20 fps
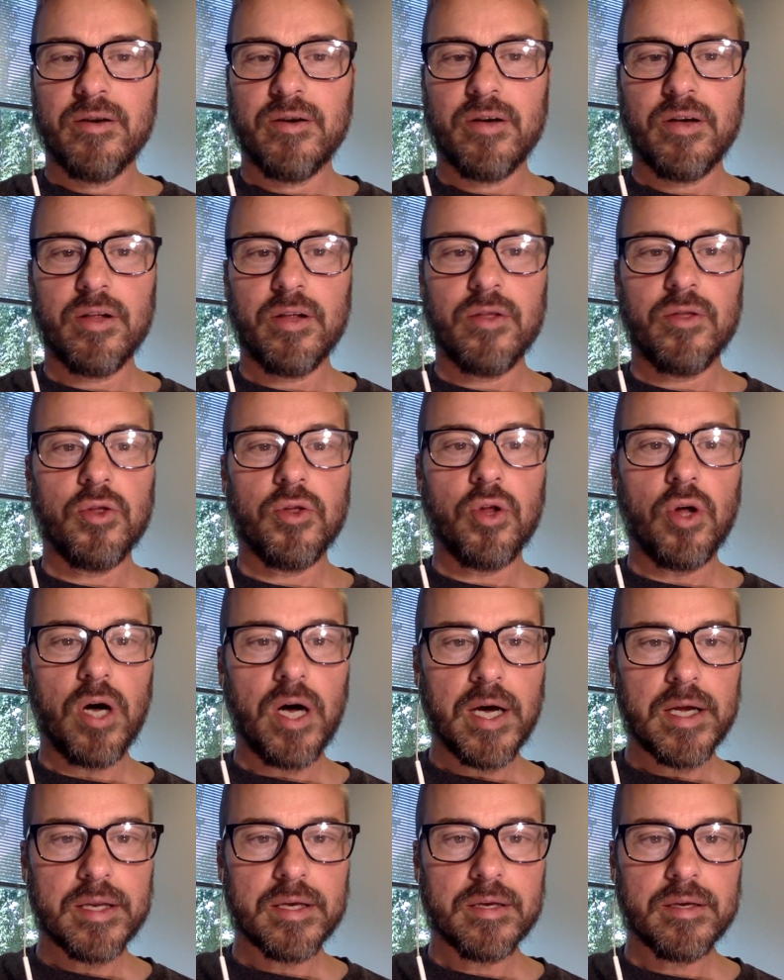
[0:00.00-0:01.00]
a
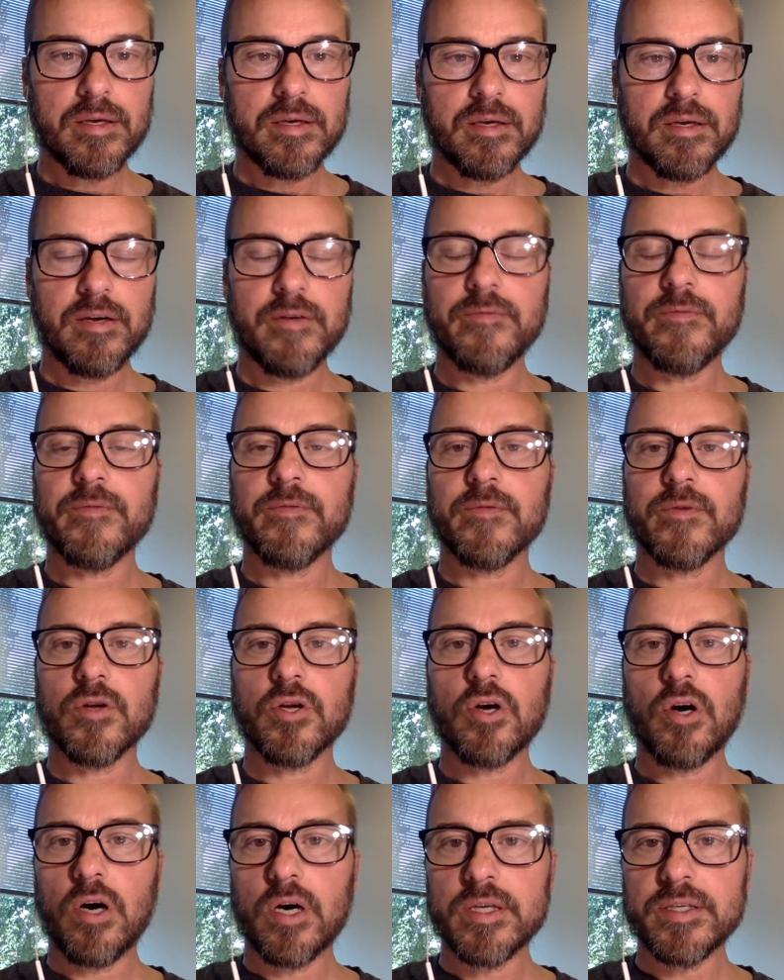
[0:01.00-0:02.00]
lot of
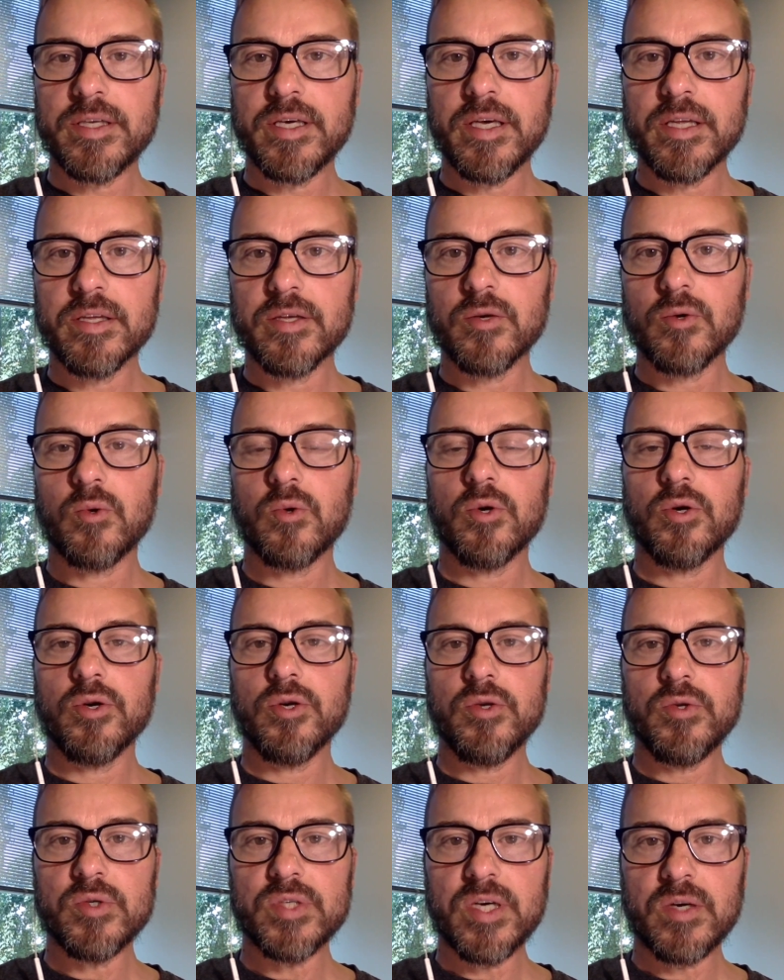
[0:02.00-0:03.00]
content or
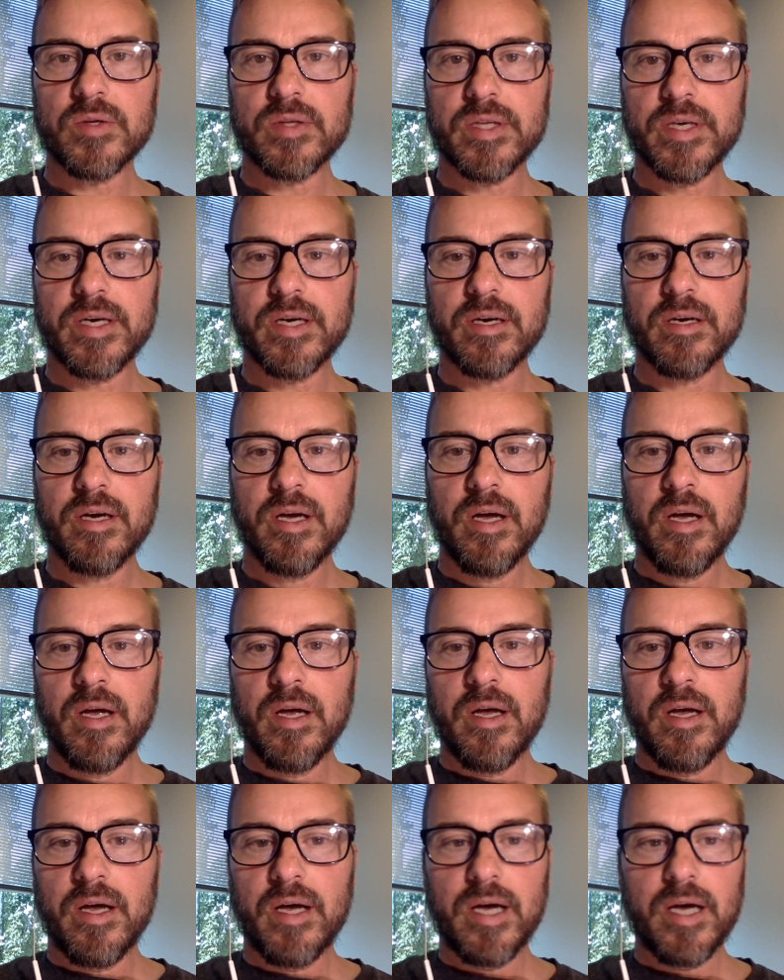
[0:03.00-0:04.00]
news out there,
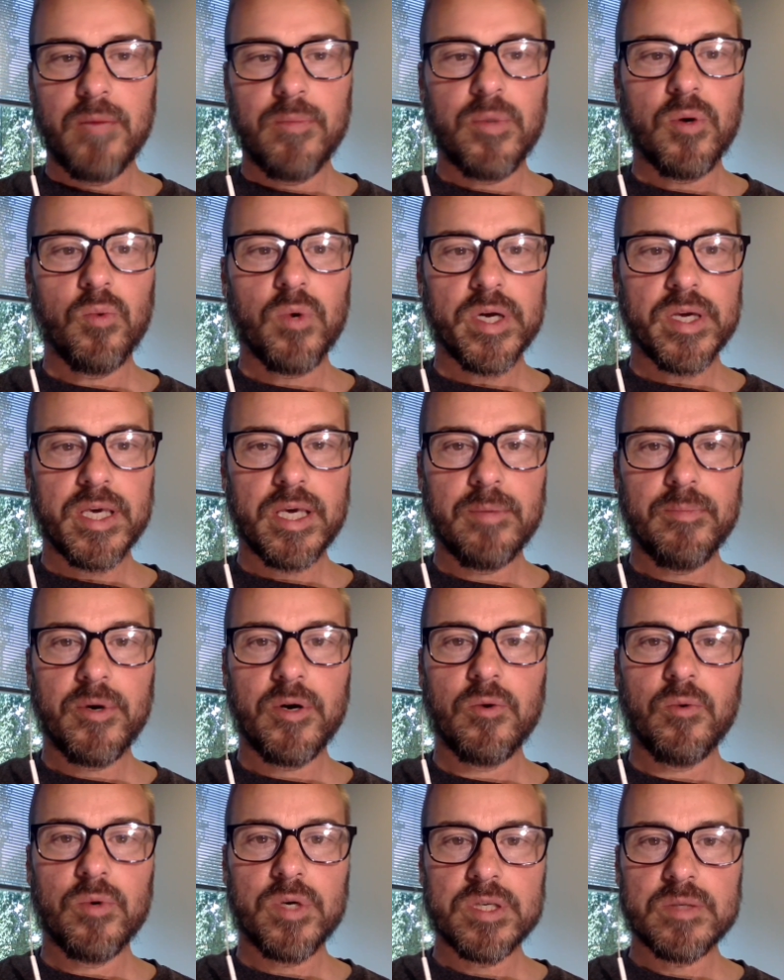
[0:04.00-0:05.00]
but what came
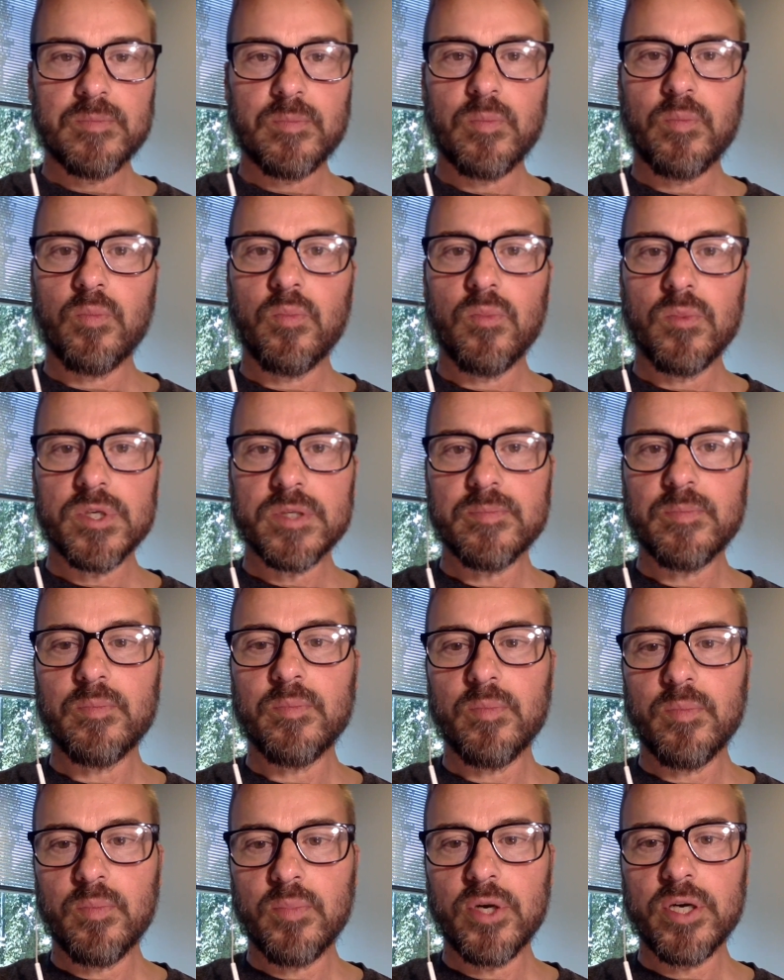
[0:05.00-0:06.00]
out was
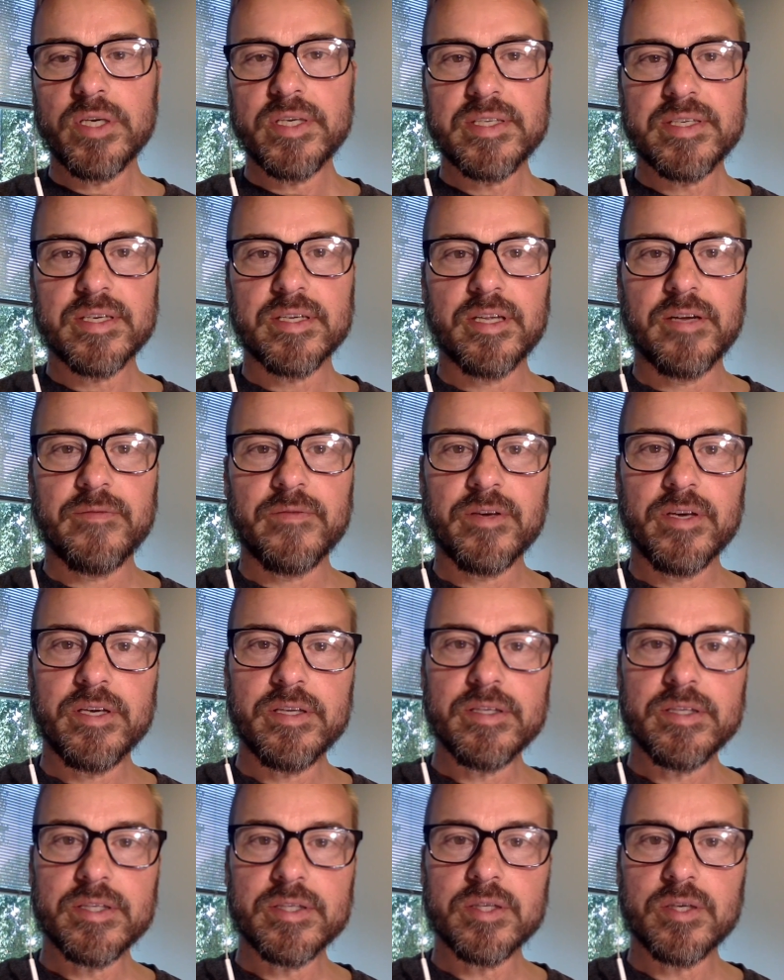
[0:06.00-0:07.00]
pretty
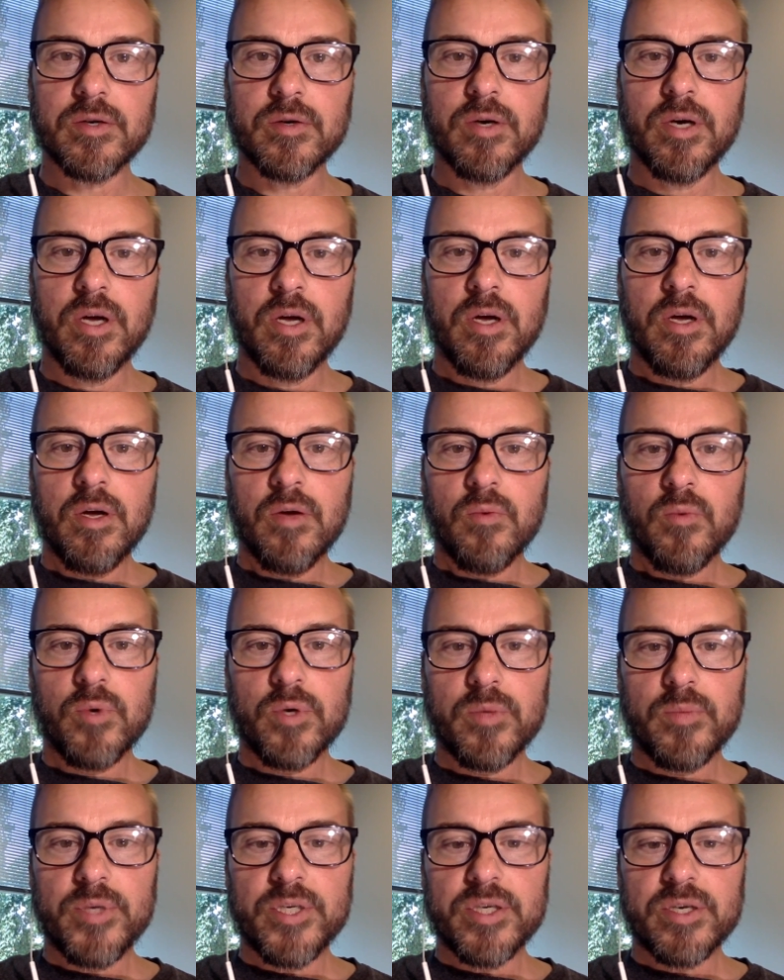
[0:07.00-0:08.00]
significant, so
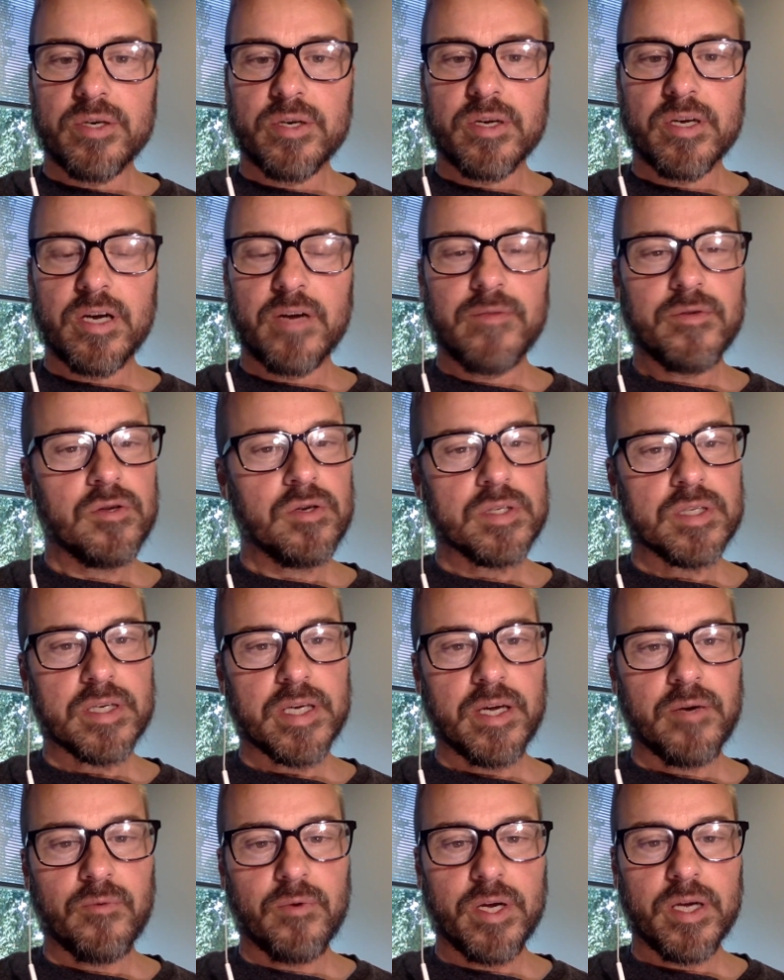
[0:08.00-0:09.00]
we'll be sure to cover those. I'll
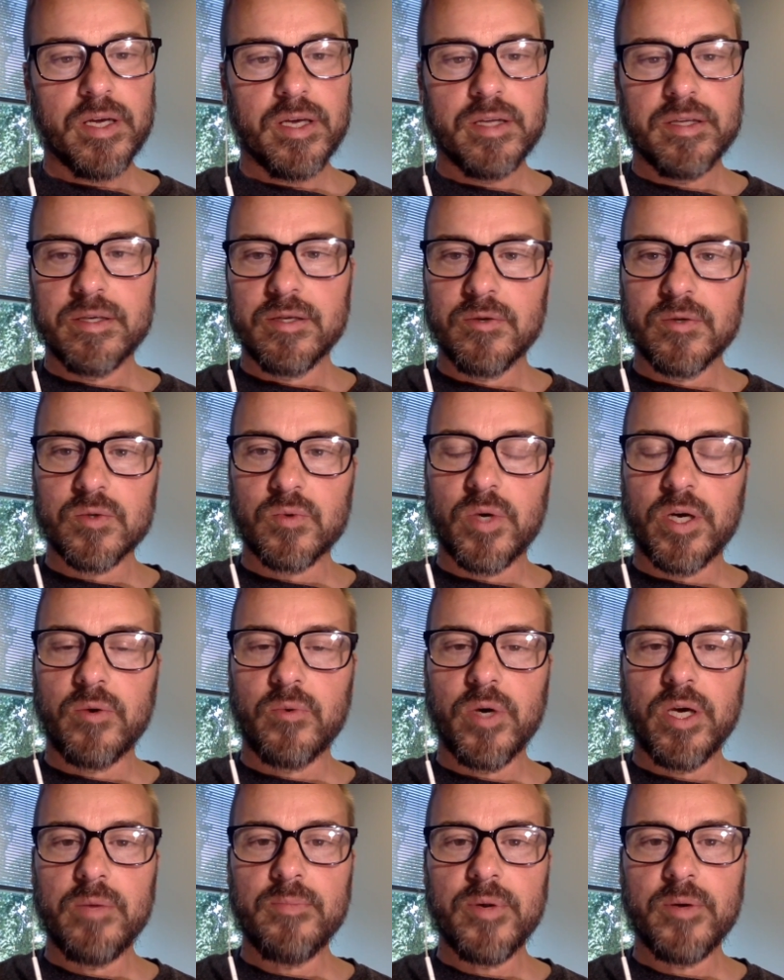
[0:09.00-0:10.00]
get right into those right
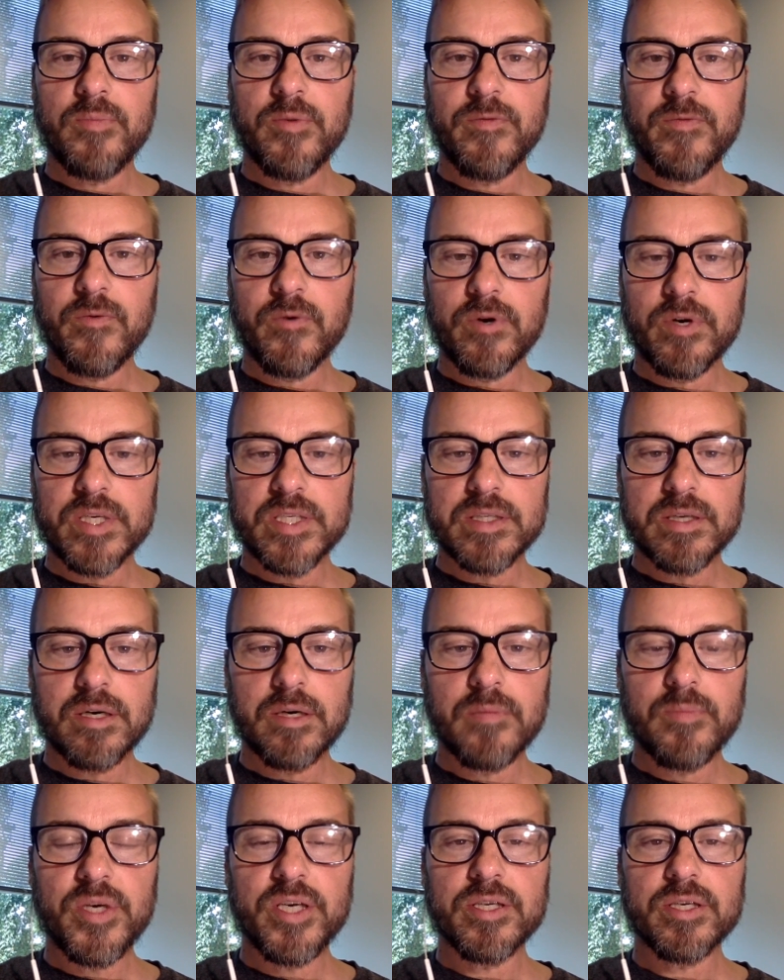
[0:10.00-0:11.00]
away, but before I
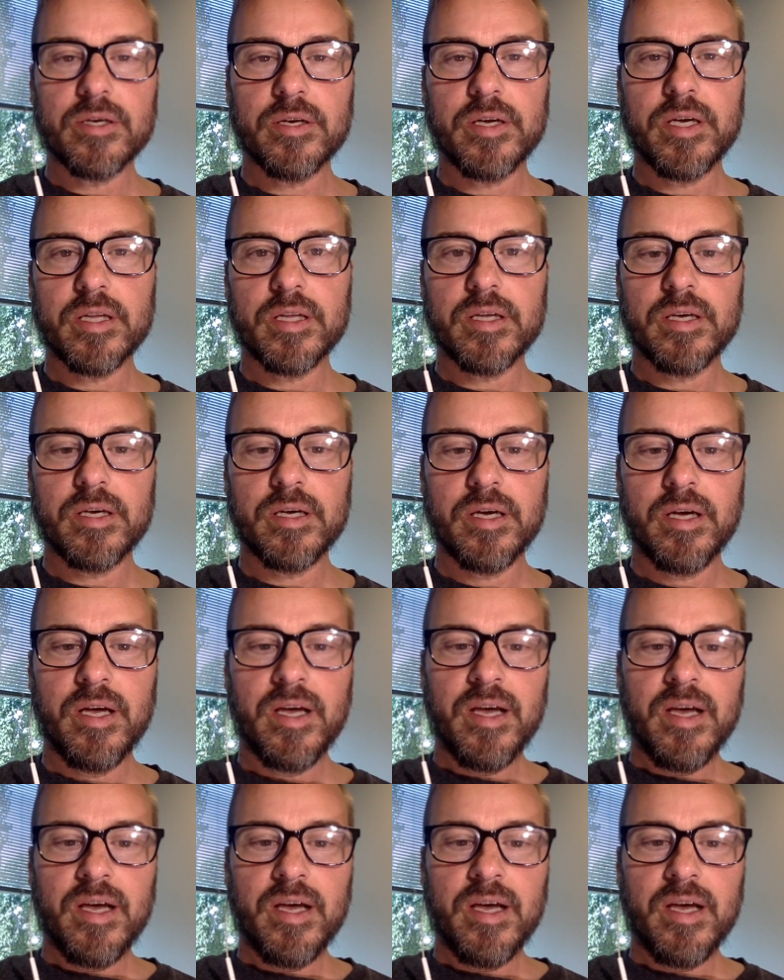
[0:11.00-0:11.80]
start, be sure to hit the